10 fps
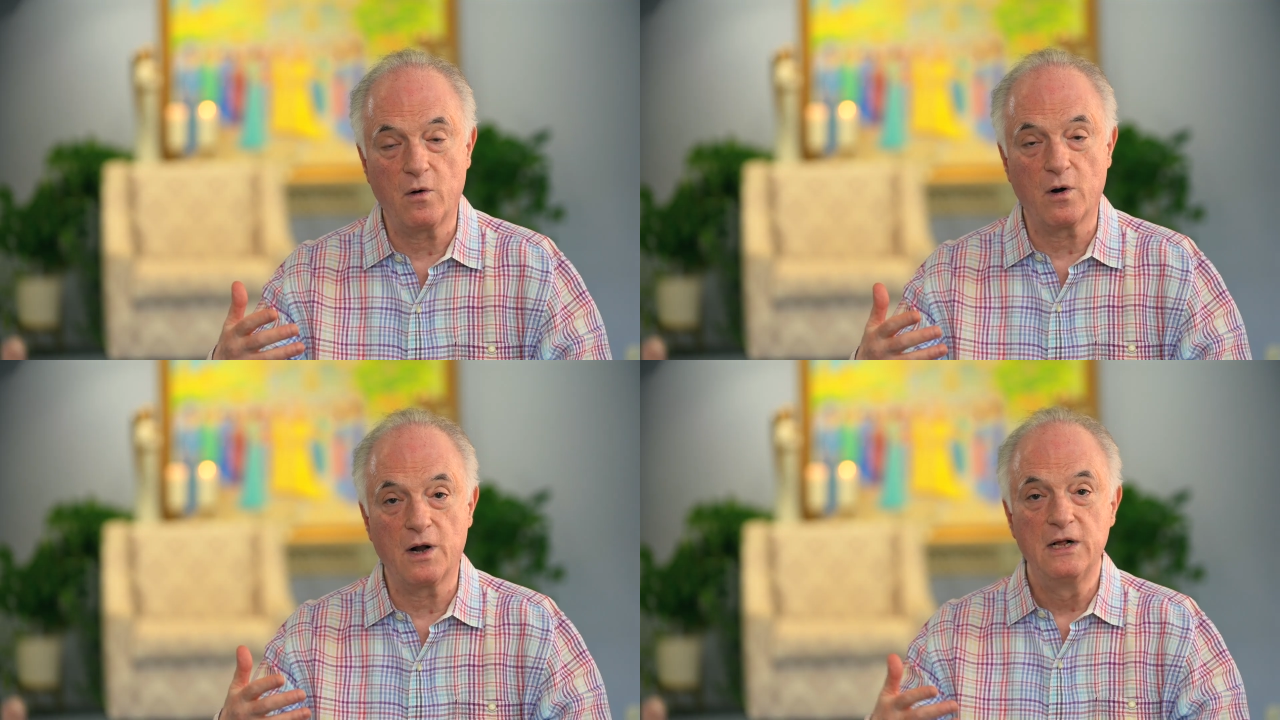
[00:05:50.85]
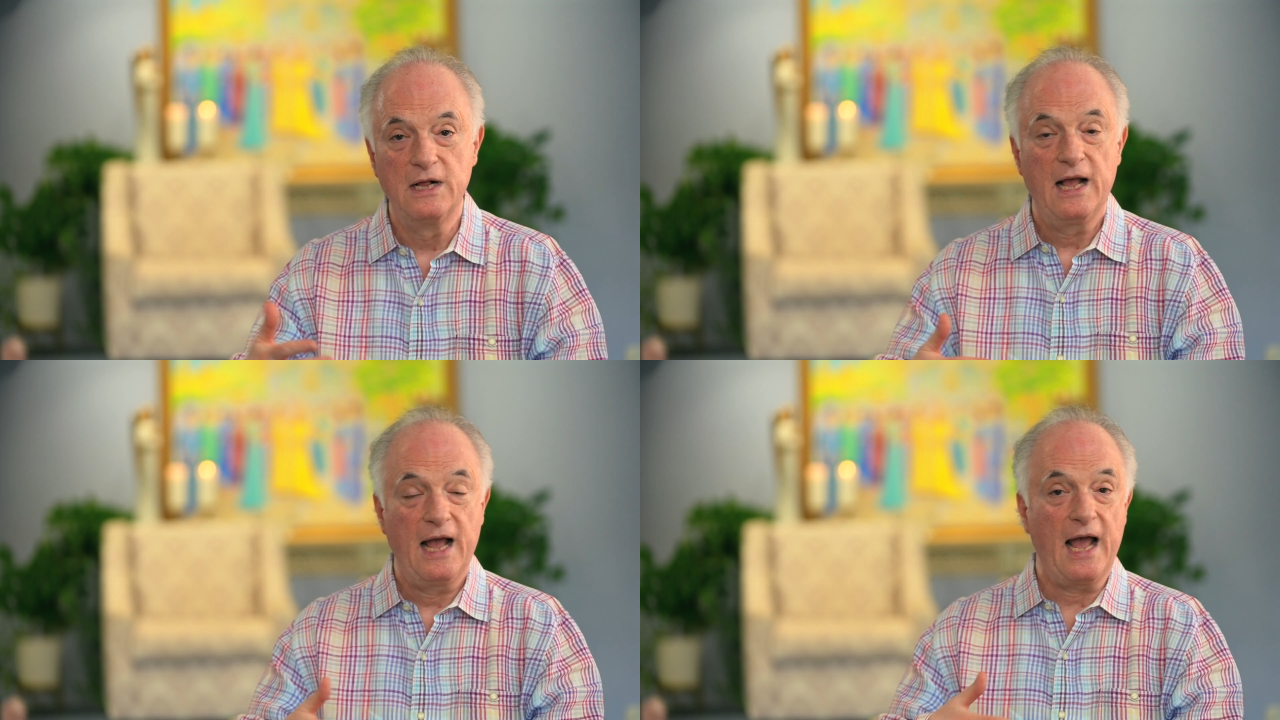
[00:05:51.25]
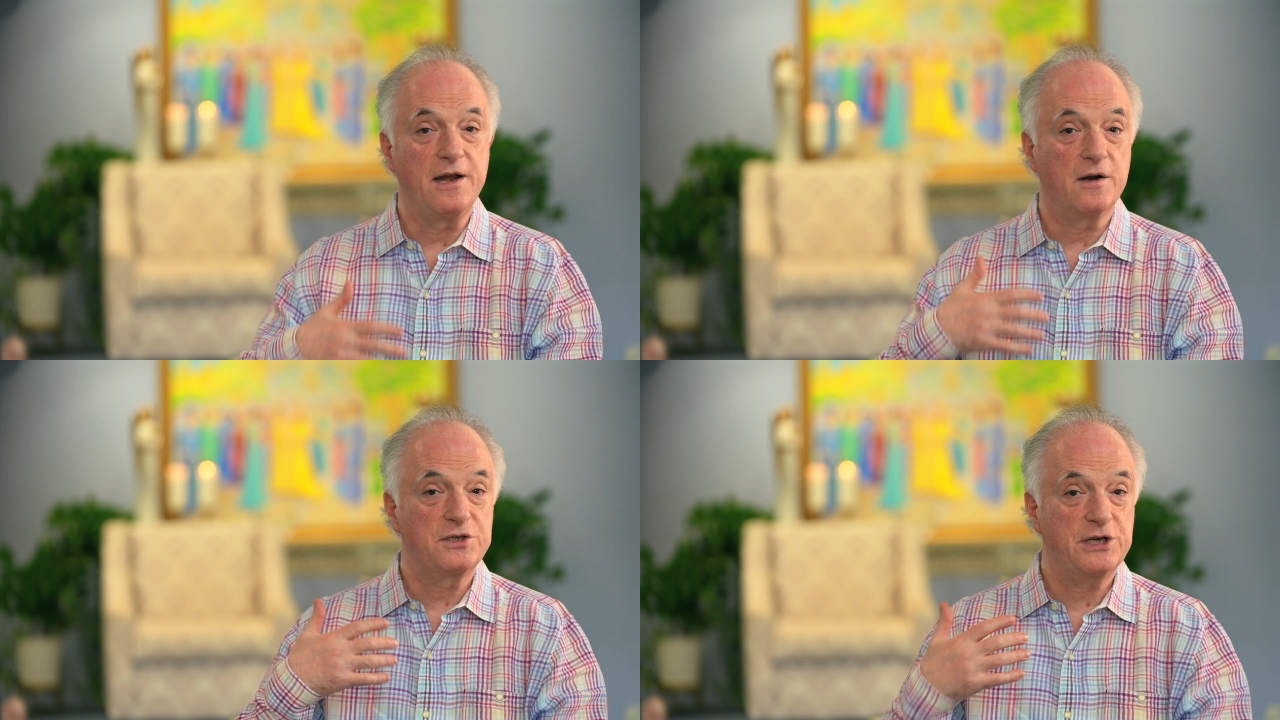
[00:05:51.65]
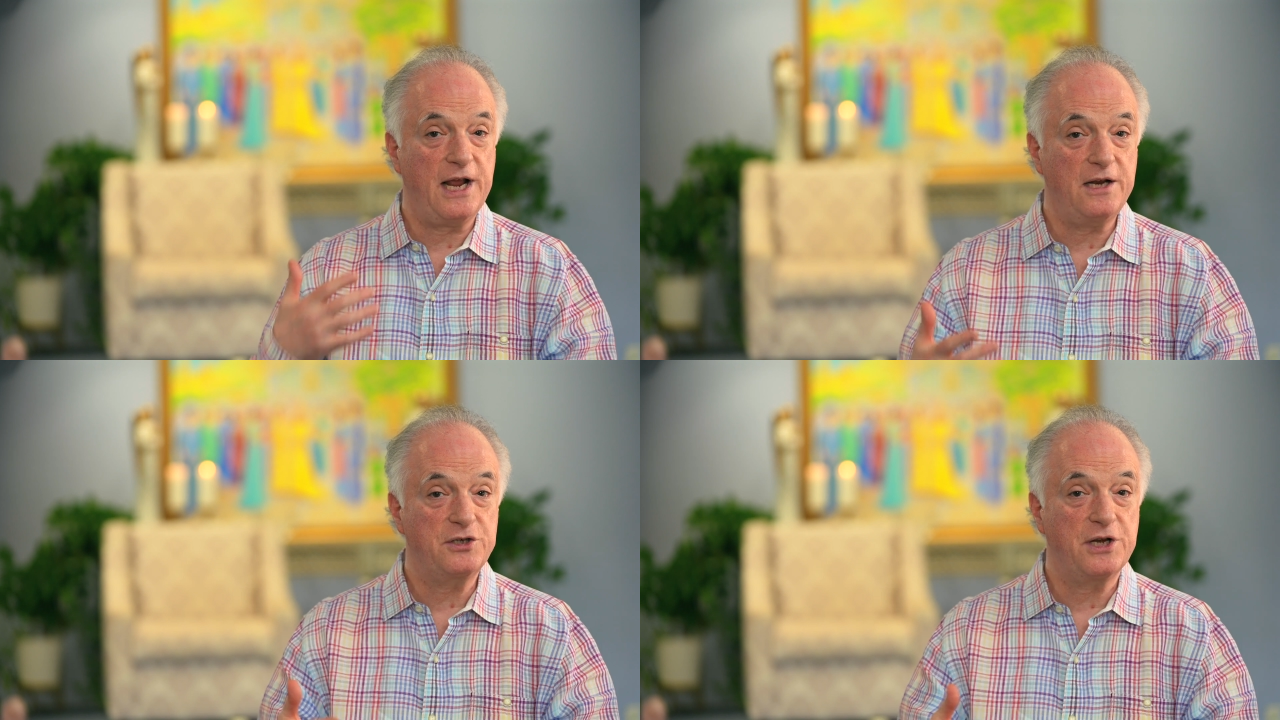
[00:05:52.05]
aura, and you're
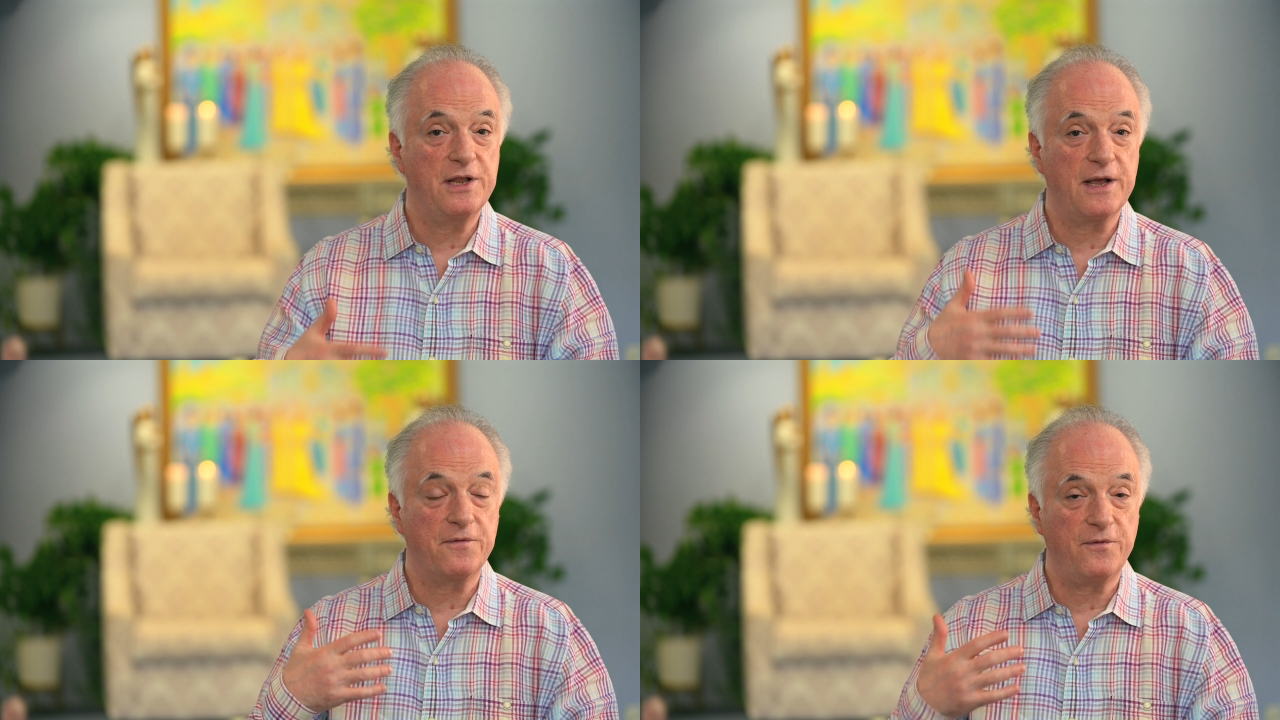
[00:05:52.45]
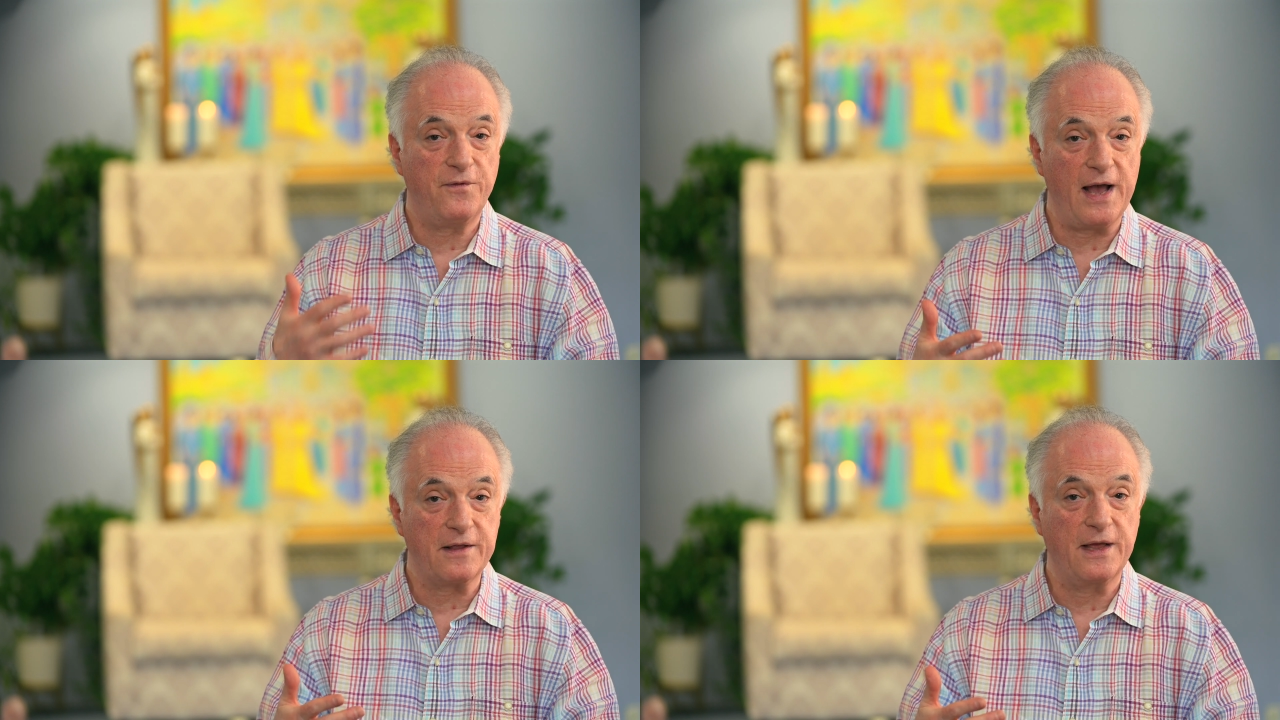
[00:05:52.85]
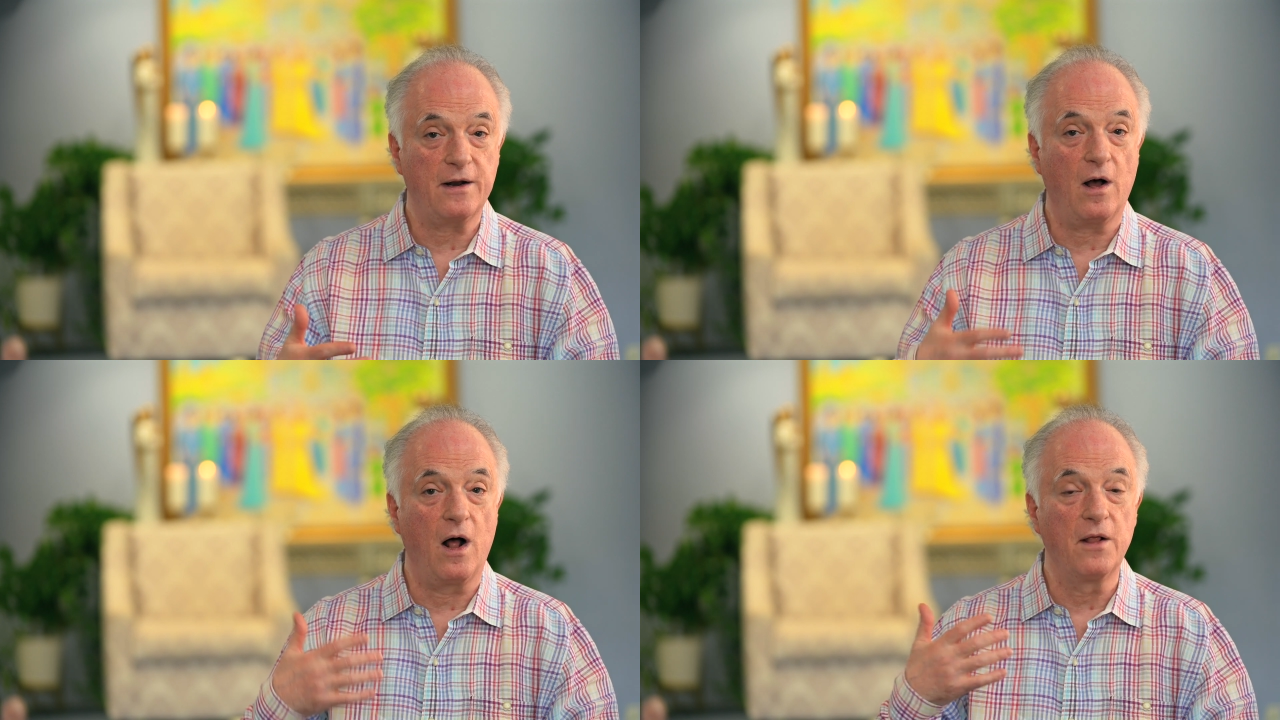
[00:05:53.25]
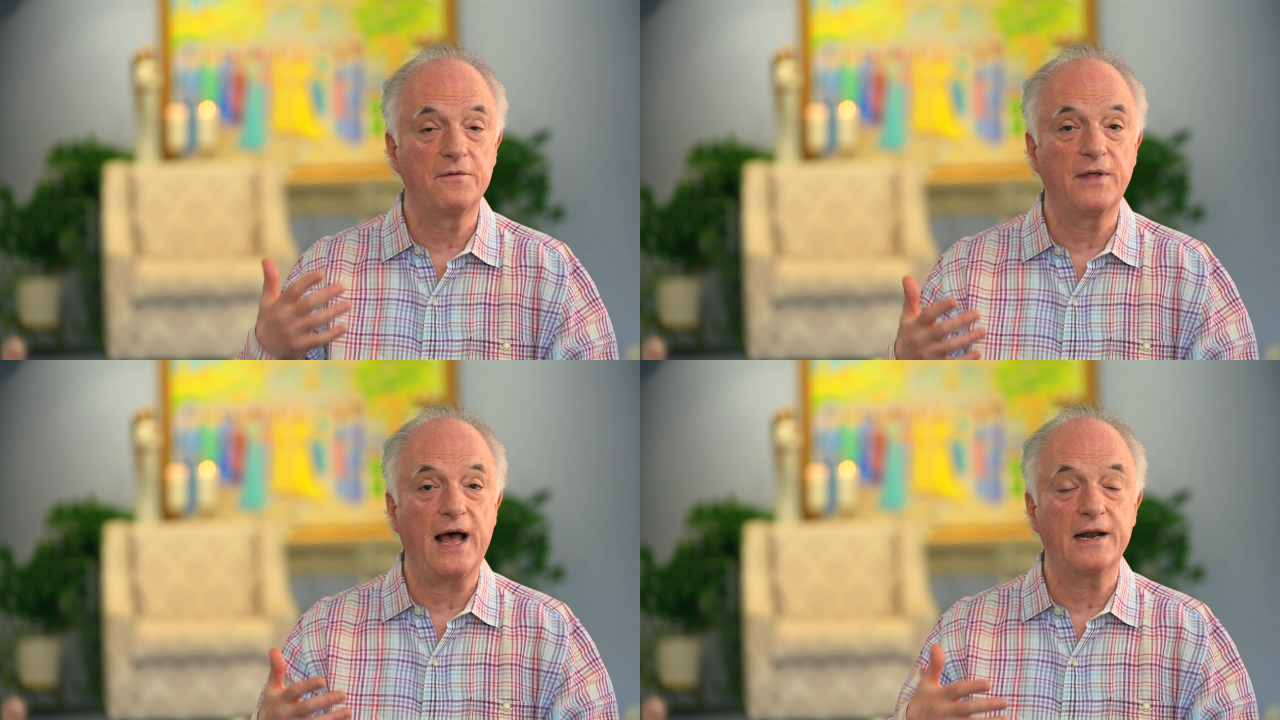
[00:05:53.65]
changing the effect that all
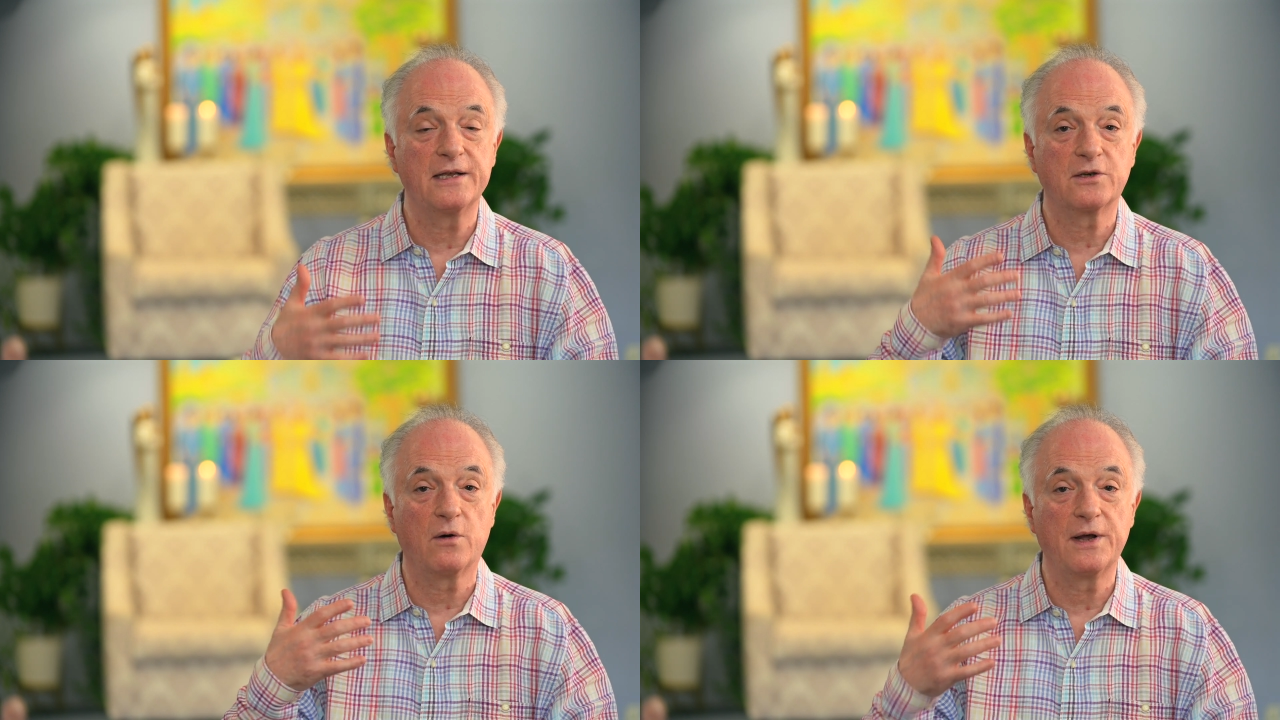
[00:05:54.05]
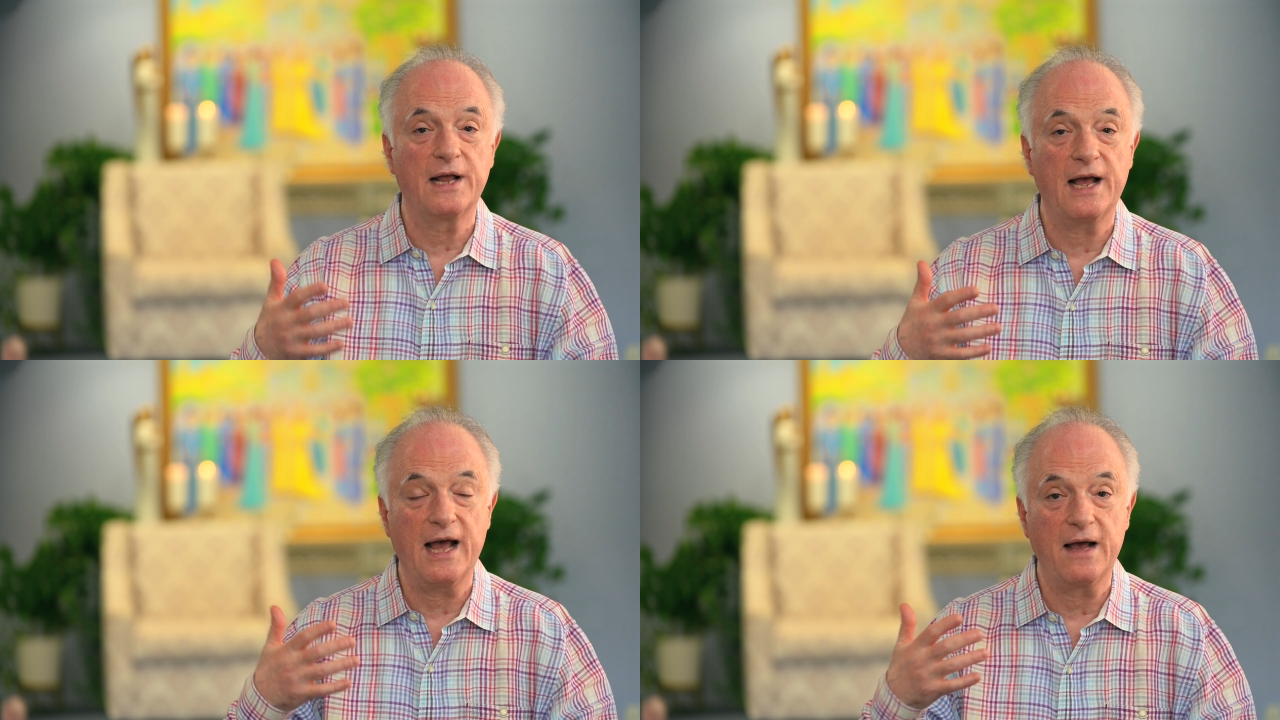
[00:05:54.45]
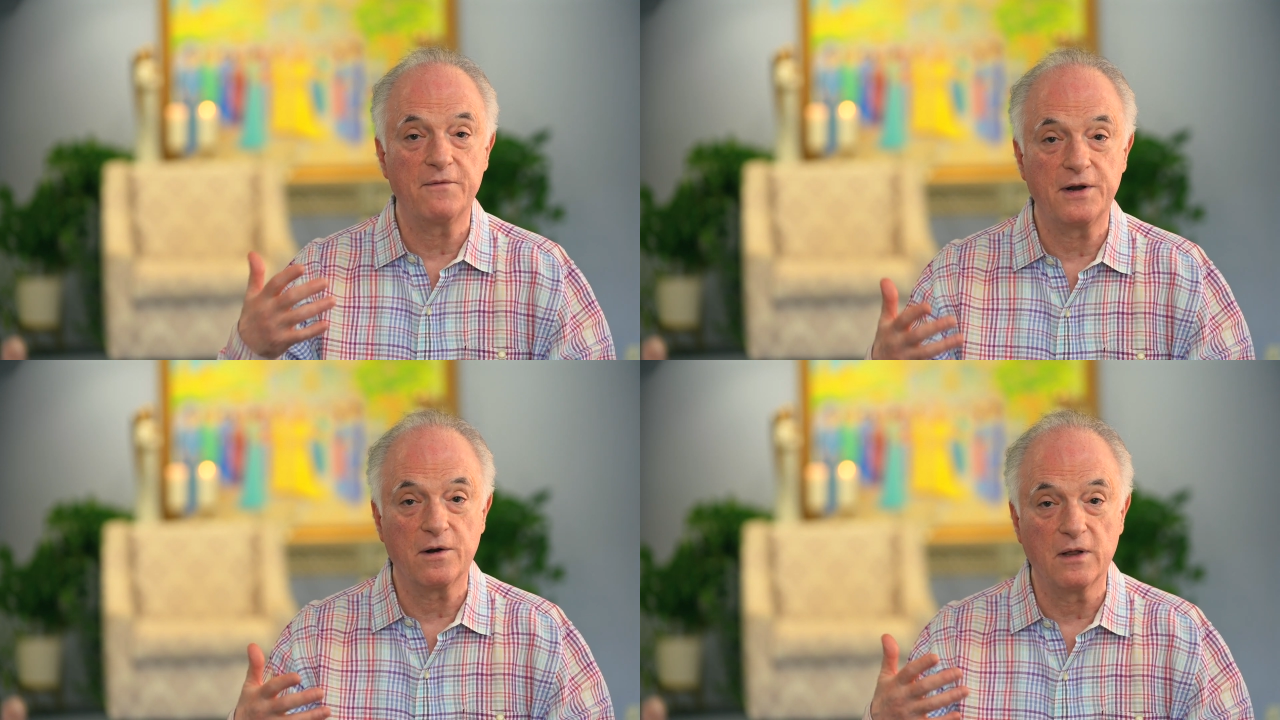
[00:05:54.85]
of that is going to have in your